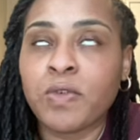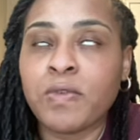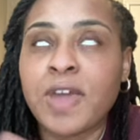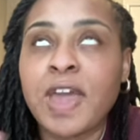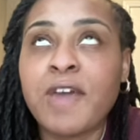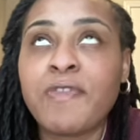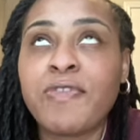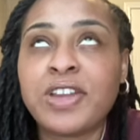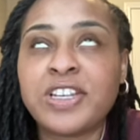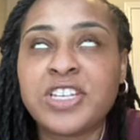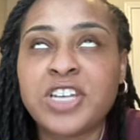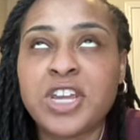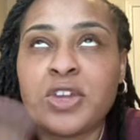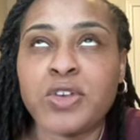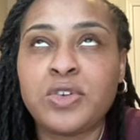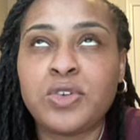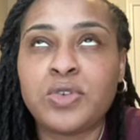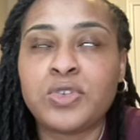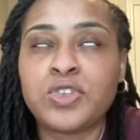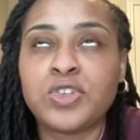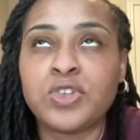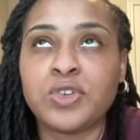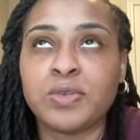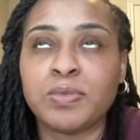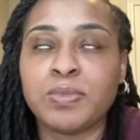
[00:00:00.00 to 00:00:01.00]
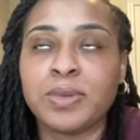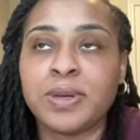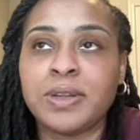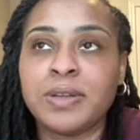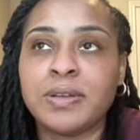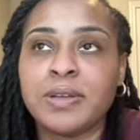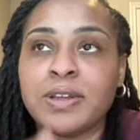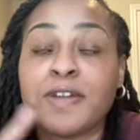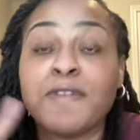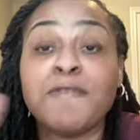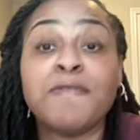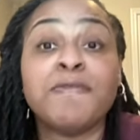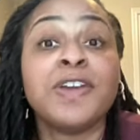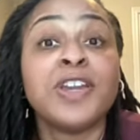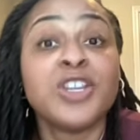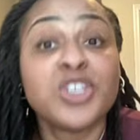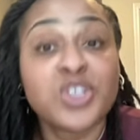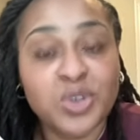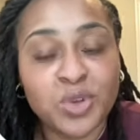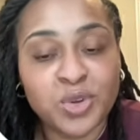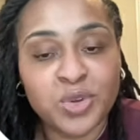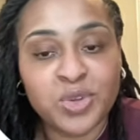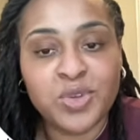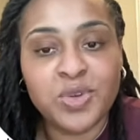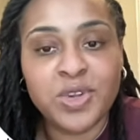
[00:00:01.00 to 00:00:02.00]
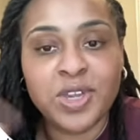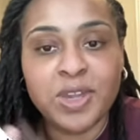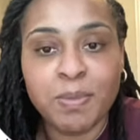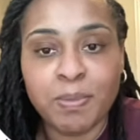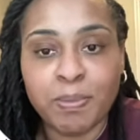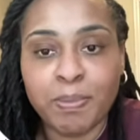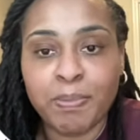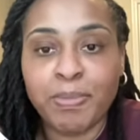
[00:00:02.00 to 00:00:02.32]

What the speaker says: FHA you do too, but conventional you can